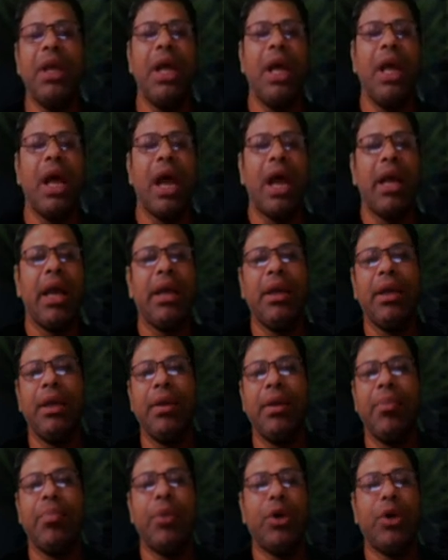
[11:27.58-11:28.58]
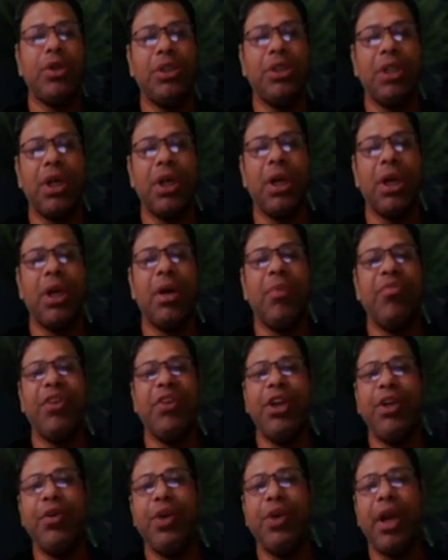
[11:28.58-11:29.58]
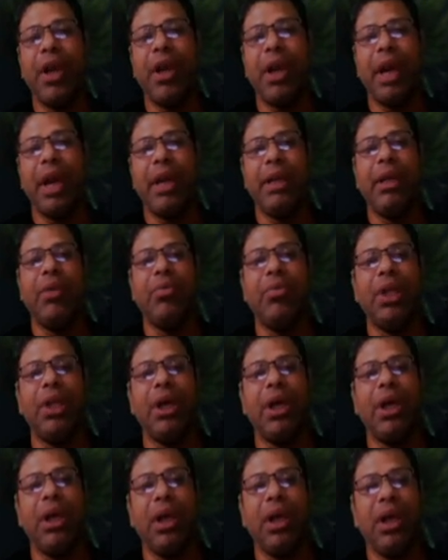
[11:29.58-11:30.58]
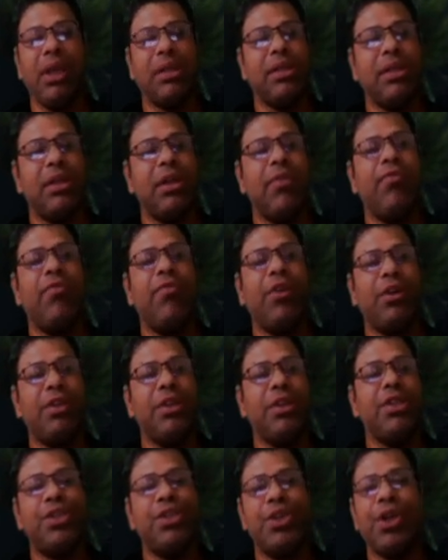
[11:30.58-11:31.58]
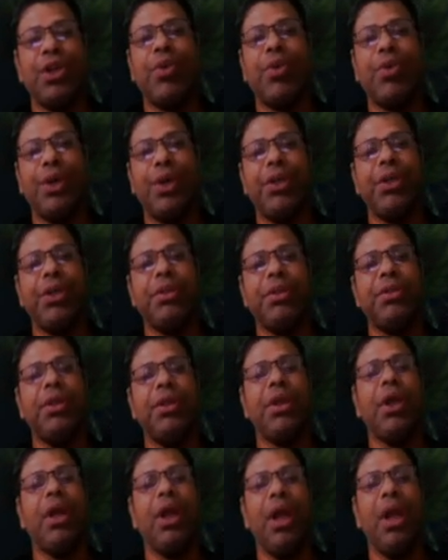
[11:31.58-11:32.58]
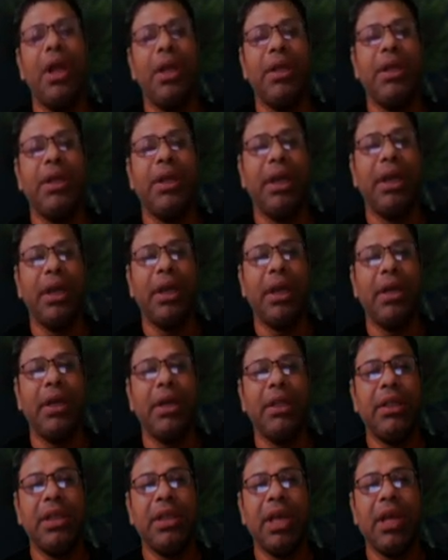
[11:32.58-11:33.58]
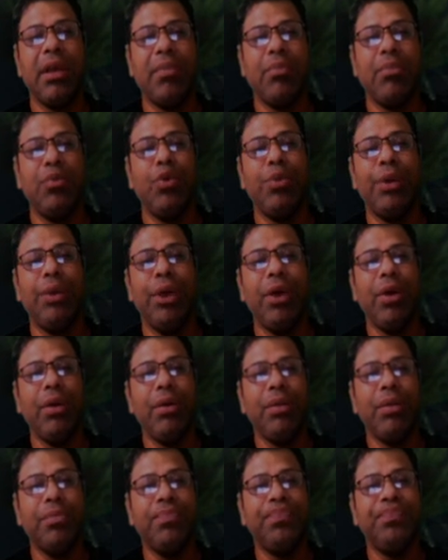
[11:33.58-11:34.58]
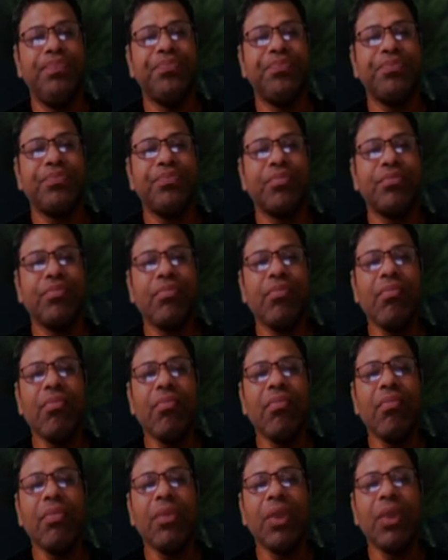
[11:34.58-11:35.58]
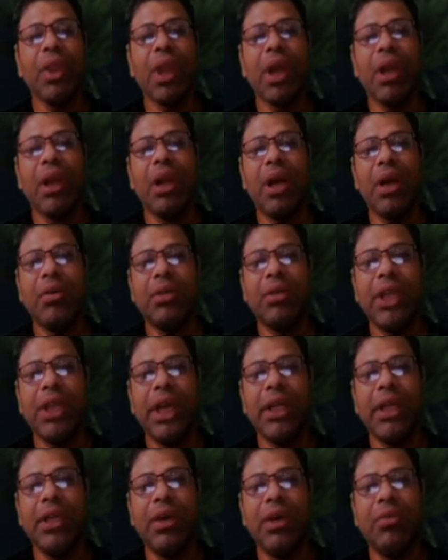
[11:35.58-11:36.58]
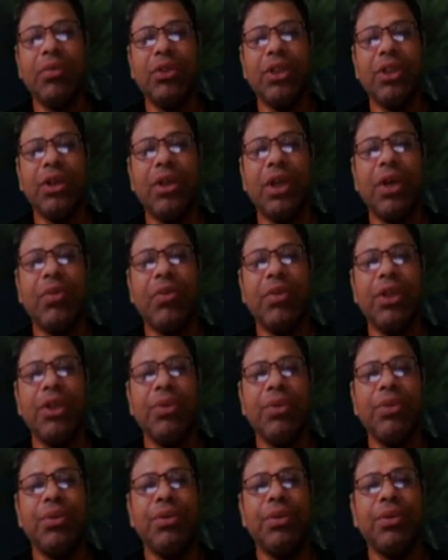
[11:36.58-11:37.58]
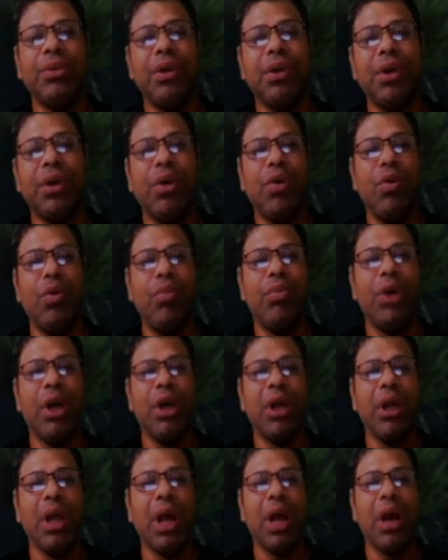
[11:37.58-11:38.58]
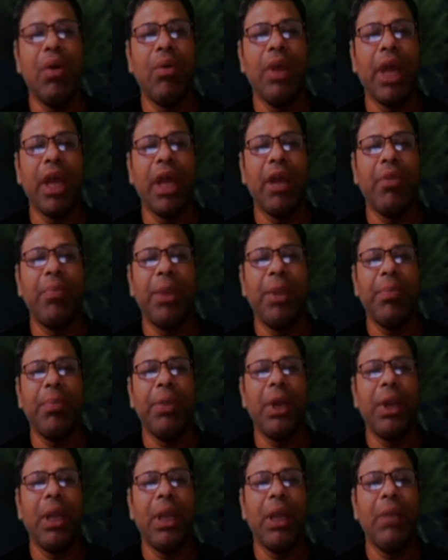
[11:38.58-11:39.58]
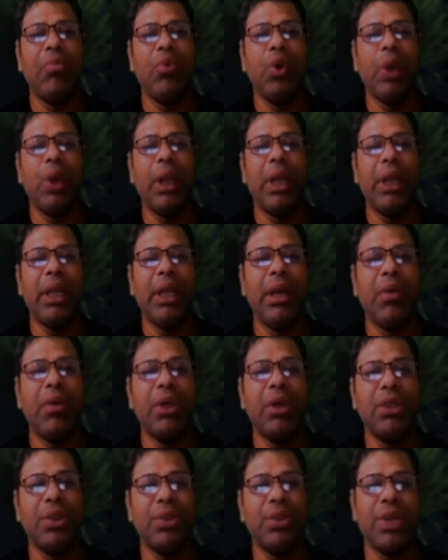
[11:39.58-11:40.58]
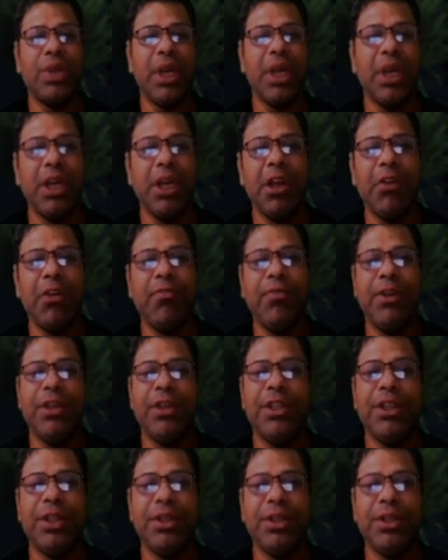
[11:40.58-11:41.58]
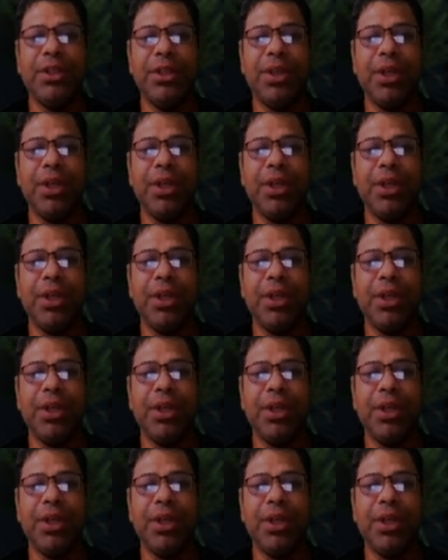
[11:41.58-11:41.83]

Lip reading: I pause the video and write down the answer for these three questions. Dear learners, I am moving on. Now take down, jot down your homework. How can people live well in our society? Give reasons.